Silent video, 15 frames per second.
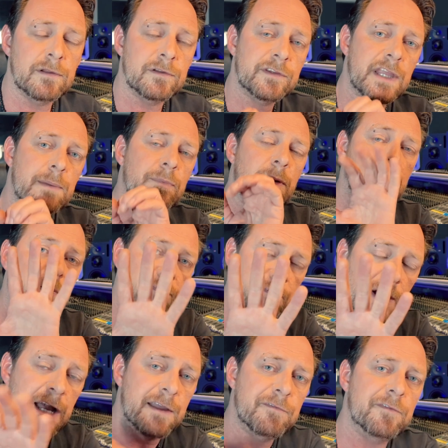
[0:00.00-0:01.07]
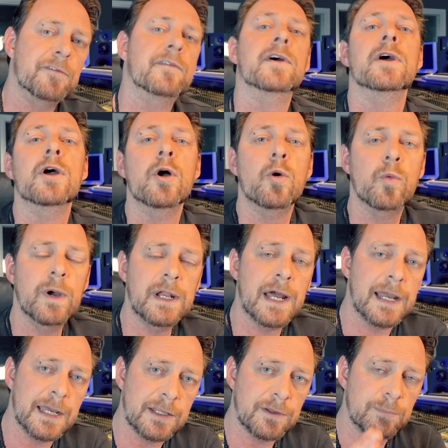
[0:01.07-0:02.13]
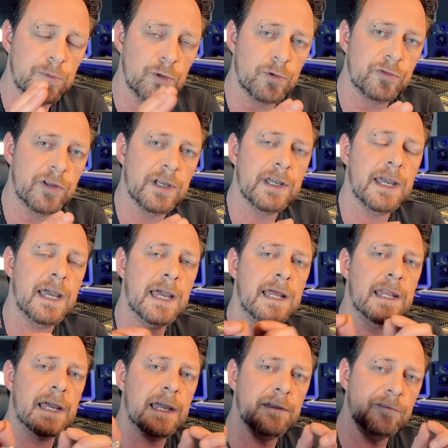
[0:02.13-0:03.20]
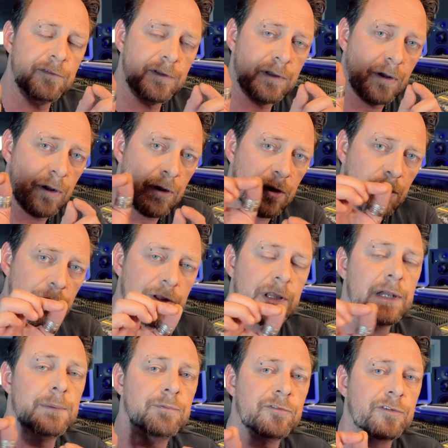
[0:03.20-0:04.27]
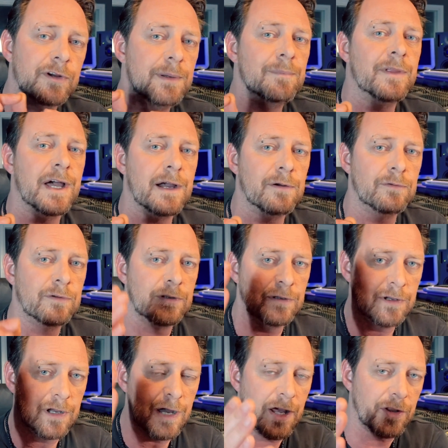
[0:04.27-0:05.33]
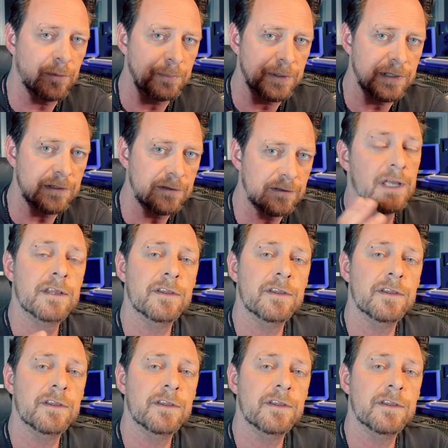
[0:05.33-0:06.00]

Step number 5, when I hit the music and have all the clips trimmed down on the beat,